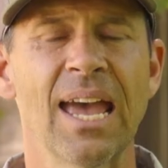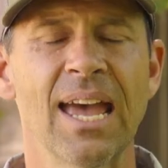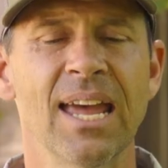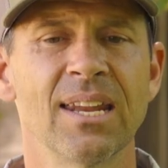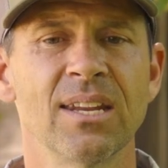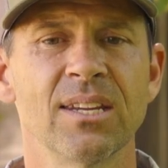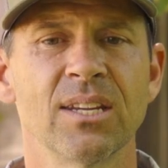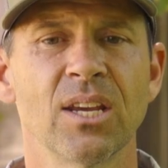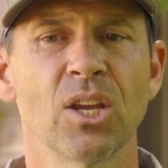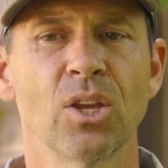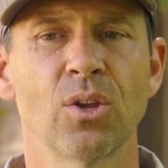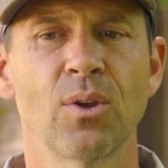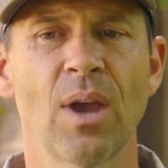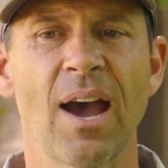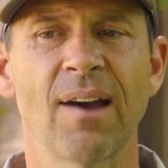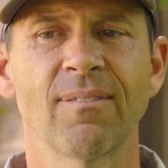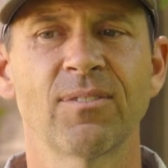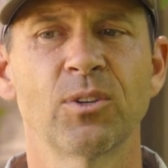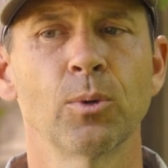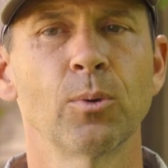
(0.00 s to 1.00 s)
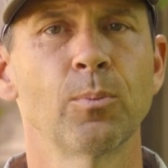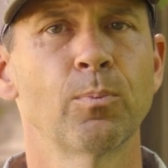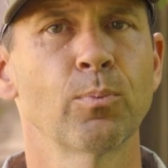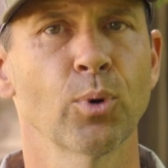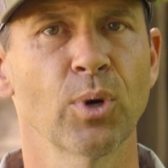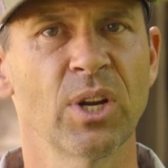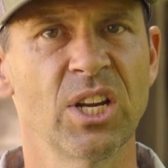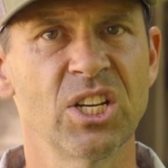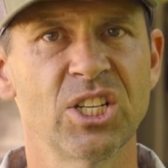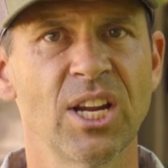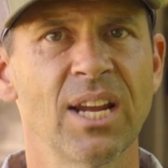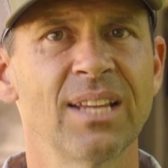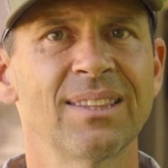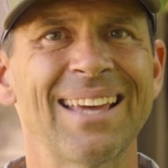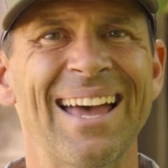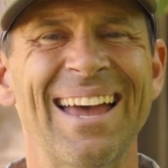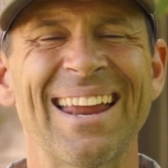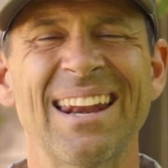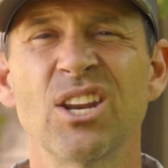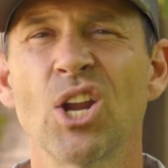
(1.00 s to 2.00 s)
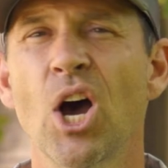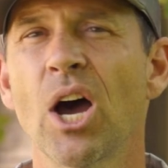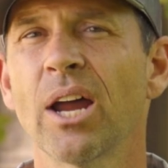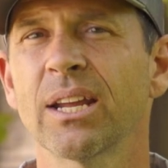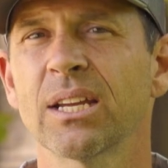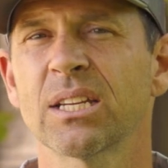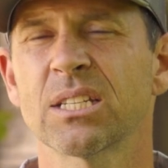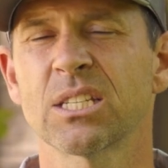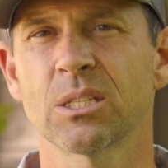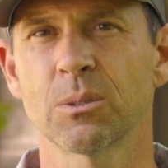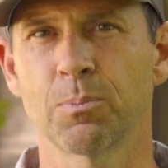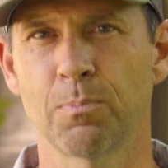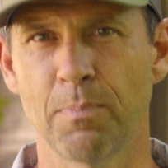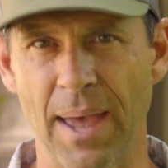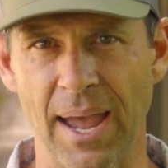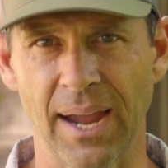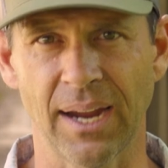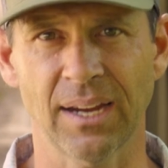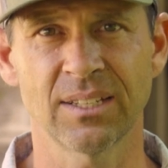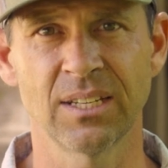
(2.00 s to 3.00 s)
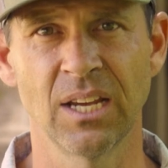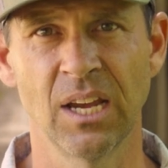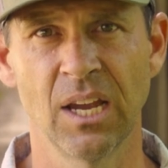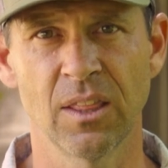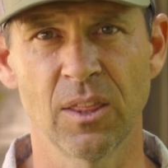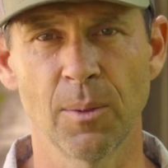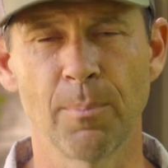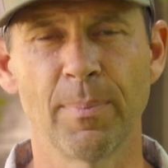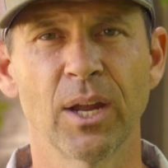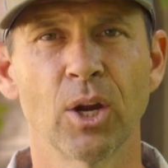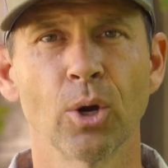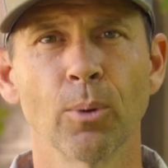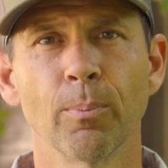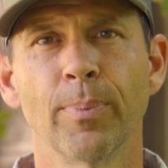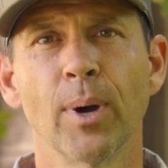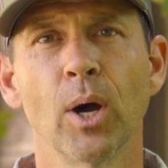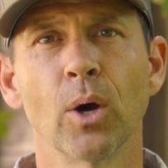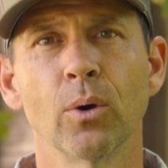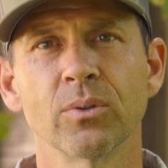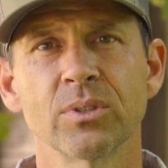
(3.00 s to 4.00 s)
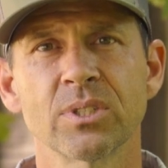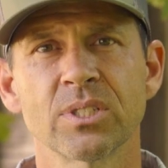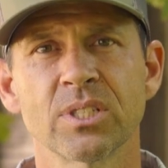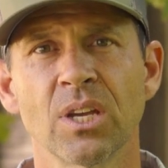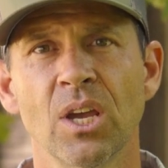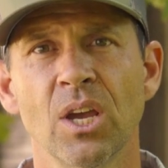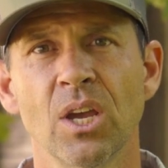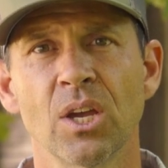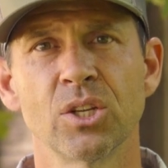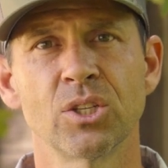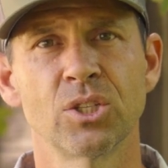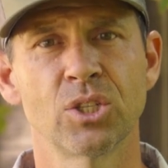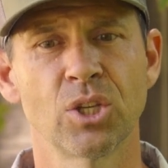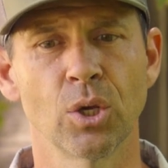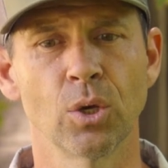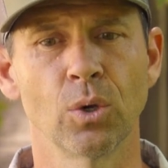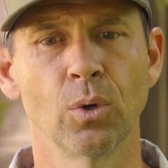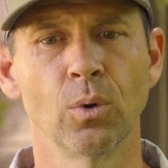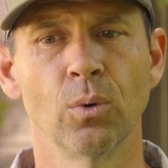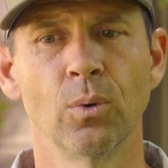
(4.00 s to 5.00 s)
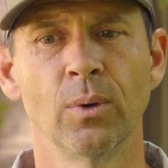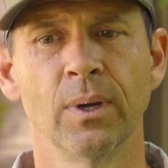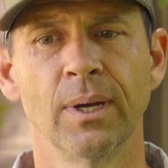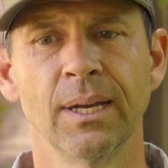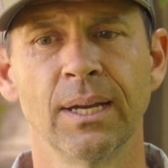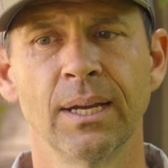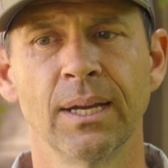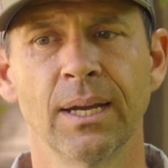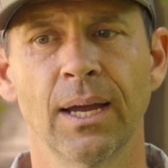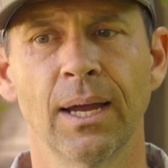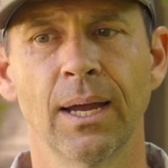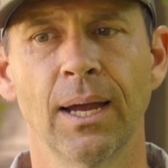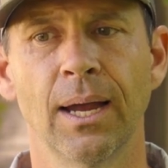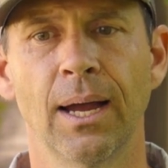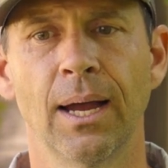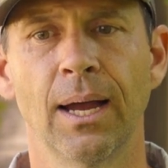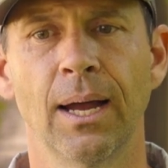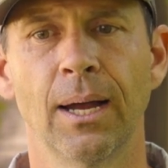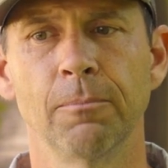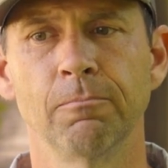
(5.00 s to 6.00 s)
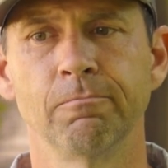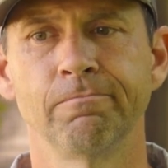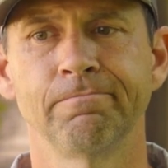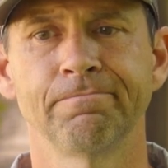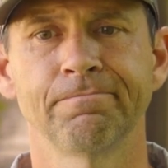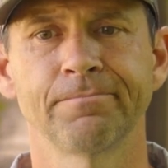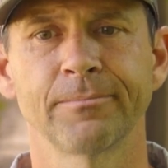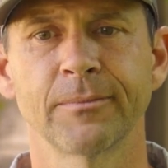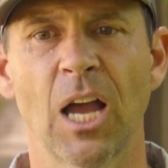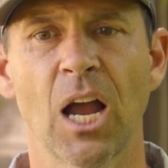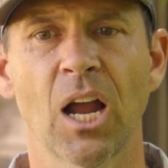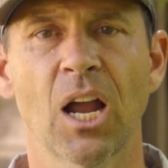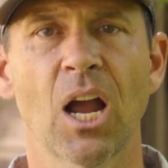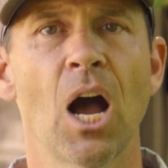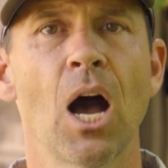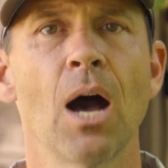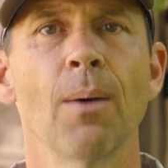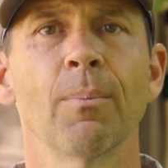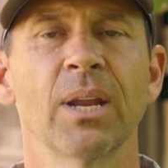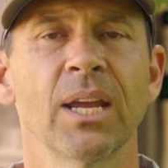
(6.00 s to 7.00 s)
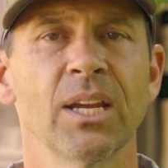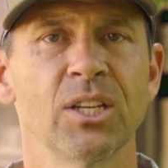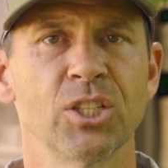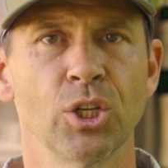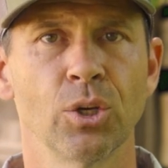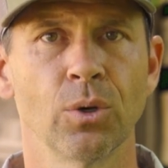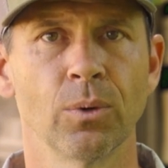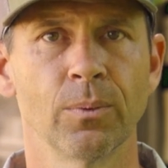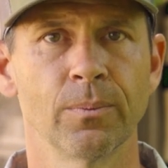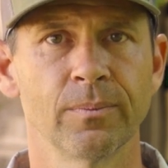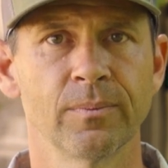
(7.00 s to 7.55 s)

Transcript: And you have to appreciate that, not expect the bigger boats to Um, accommodate you